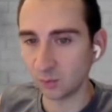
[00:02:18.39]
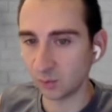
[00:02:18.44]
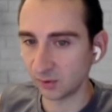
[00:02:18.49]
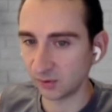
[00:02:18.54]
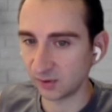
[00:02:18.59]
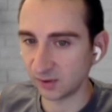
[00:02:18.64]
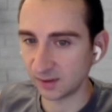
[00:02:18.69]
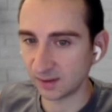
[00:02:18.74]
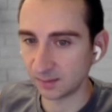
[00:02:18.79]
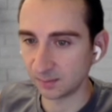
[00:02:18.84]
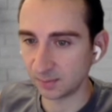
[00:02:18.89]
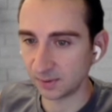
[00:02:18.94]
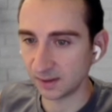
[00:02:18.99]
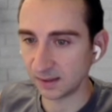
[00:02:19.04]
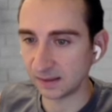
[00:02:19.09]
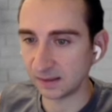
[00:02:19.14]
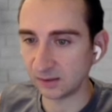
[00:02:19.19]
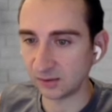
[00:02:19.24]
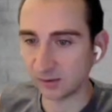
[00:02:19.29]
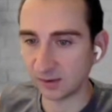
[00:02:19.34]
Once it
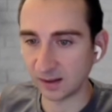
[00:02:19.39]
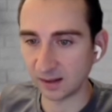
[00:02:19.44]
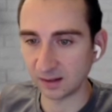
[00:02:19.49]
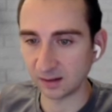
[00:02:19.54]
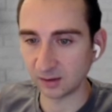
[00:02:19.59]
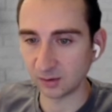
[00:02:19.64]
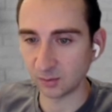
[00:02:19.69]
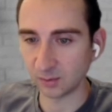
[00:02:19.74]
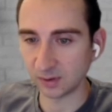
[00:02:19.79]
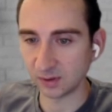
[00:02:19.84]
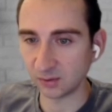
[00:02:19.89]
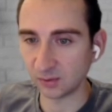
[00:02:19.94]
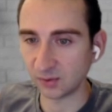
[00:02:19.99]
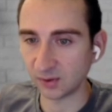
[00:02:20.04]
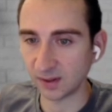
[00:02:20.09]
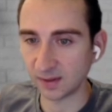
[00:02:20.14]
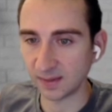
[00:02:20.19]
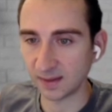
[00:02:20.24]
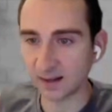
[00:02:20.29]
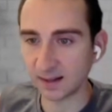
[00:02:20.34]
completes, then going to
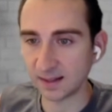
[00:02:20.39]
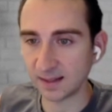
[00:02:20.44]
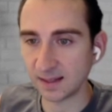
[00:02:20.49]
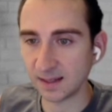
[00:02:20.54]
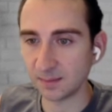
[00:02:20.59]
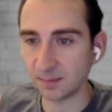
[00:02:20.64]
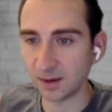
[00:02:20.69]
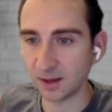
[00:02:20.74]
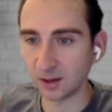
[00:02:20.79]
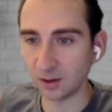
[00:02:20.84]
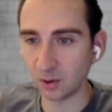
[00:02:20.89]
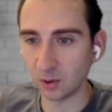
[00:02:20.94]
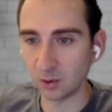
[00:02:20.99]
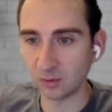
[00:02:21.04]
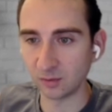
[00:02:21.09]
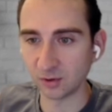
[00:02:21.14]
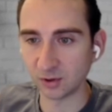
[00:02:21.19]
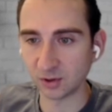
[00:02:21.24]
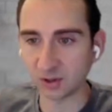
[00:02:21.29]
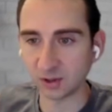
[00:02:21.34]
send that email
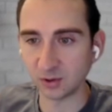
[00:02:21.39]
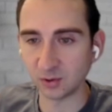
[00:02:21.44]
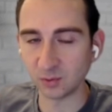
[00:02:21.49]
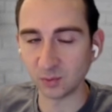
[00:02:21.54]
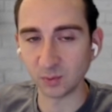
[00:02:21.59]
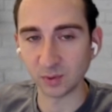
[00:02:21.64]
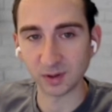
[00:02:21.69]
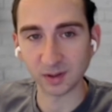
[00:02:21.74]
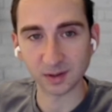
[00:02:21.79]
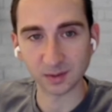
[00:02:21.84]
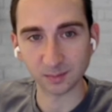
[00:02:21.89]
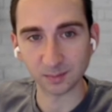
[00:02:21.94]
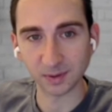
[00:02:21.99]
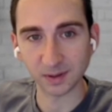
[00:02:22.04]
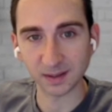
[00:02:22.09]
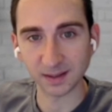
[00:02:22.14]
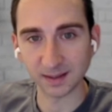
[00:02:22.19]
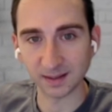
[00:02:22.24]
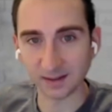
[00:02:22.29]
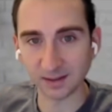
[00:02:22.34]
over to you with the
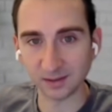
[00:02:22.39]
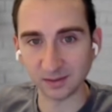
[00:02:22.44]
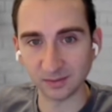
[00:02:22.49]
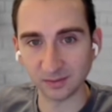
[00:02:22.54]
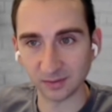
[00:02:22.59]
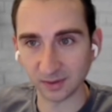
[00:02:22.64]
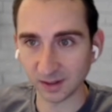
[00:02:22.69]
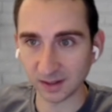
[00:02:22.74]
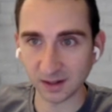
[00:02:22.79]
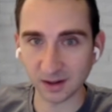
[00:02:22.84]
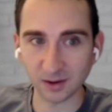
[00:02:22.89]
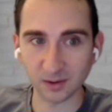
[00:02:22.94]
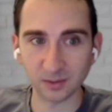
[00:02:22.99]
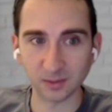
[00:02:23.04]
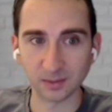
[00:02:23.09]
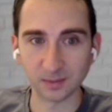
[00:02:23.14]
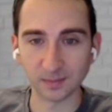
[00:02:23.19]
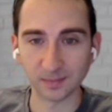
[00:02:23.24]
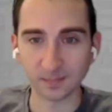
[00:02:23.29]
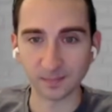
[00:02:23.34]
completed
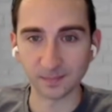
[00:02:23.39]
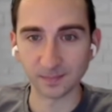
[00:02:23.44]
video.